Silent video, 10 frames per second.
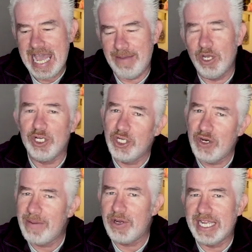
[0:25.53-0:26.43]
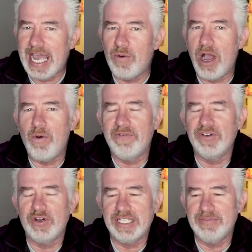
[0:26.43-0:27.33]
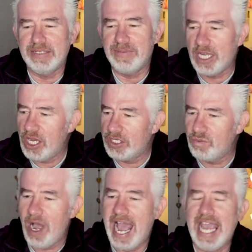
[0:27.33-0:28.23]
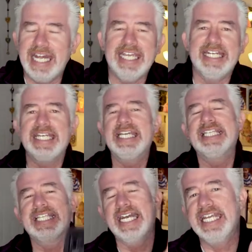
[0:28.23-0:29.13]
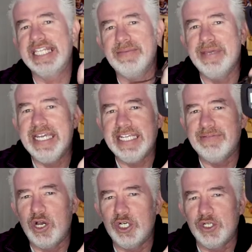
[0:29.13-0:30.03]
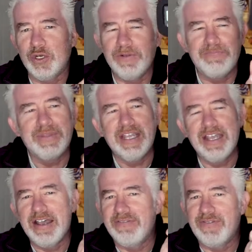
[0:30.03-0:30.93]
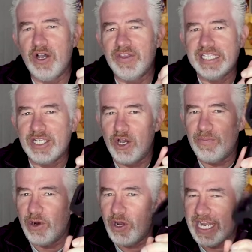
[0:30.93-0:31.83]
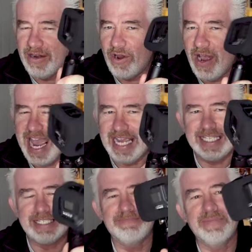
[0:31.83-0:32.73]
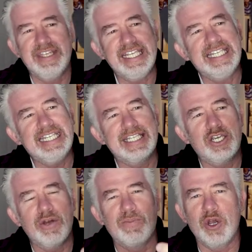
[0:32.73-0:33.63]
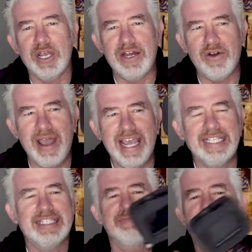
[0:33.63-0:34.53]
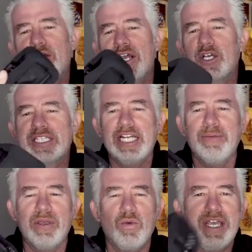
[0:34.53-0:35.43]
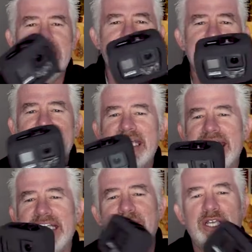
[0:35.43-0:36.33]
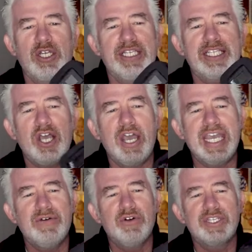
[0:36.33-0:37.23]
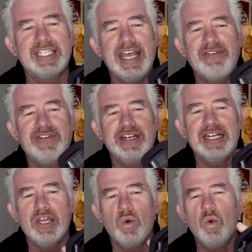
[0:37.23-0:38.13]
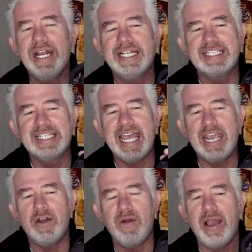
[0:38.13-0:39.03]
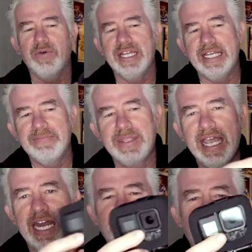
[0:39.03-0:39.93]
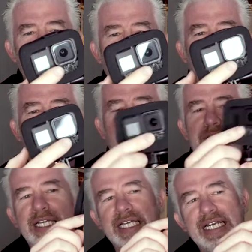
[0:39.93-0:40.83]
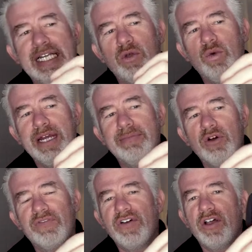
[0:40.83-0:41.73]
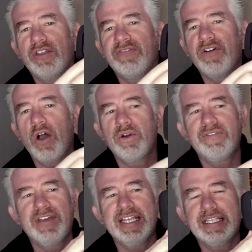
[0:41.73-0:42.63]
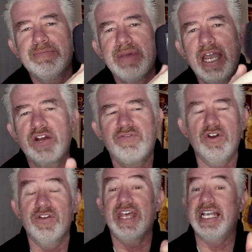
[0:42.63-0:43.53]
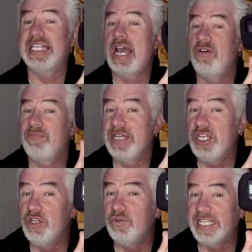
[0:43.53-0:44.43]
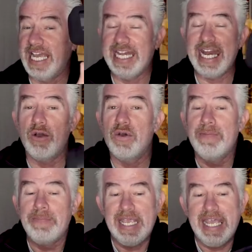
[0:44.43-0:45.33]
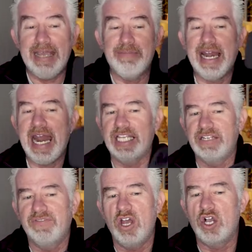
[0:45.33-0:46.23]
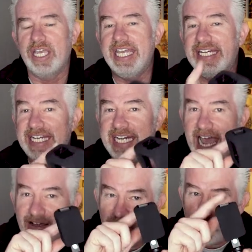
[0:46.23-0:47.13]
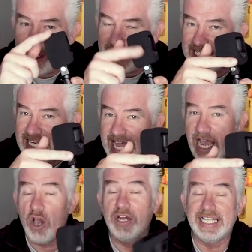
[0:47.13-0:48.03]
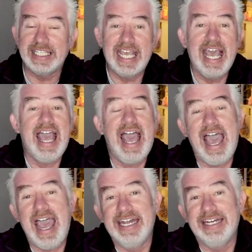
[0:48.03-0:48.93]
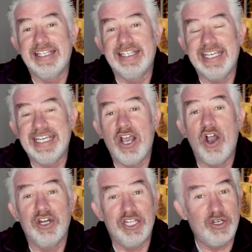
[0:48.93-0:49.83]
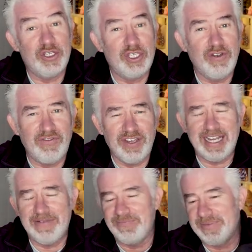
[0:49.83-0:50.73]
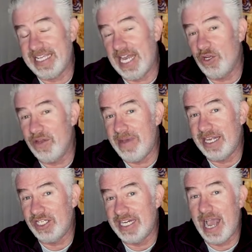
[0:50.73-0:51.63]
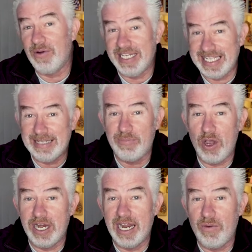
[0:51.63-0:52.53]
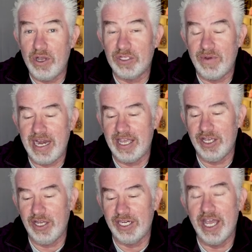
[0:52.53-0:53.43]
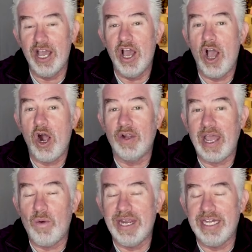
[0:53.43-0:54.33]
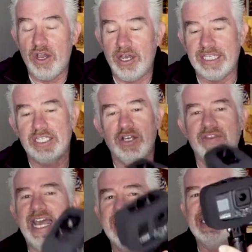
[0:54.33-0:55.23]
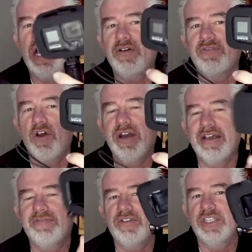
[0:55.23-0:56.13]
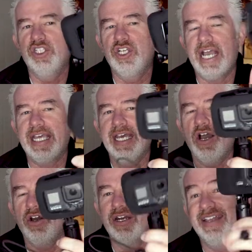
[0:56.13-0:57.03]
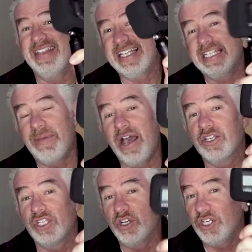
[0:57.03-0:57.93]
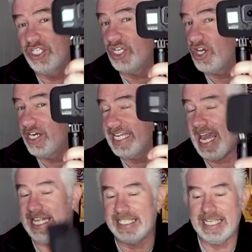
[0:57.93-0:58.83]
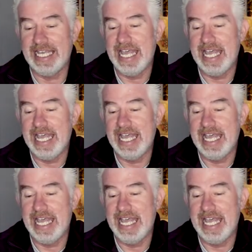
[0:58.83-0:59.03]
I'm not sure I'm gonna get what I want for Christmas because what I need is I need the media module for this GoPro Hero 8. This is the GoPro Hero 8. I know it looks a little bit weird. It's because it's got a Hero 7 wind slayer around it. And I've also put a little wind muff on the forward facing microphone. That's how I've been using it. Now, in my last vlog, it didn't have the wind slayer on it and the audio suffered. Can you imagine how disappointed I was when I heard all that wind noise? So that's how I've got it. I've got this jacket on and that's about as good as you're gonna get.